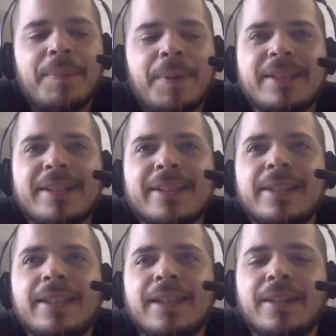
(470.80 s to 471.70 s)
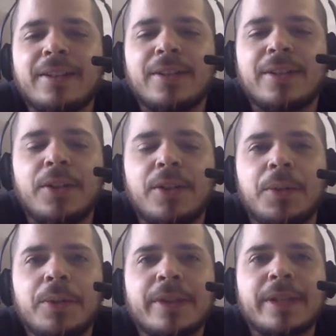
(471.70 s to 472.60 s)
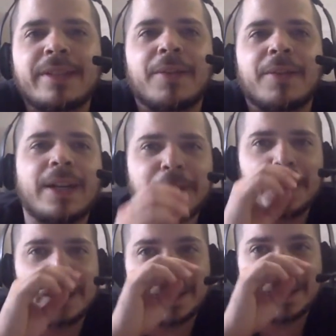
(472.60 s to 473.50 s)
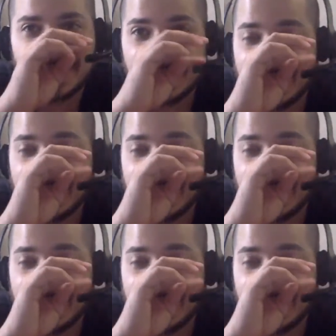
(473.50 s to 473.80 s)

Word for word: But in other news, let's get right to it.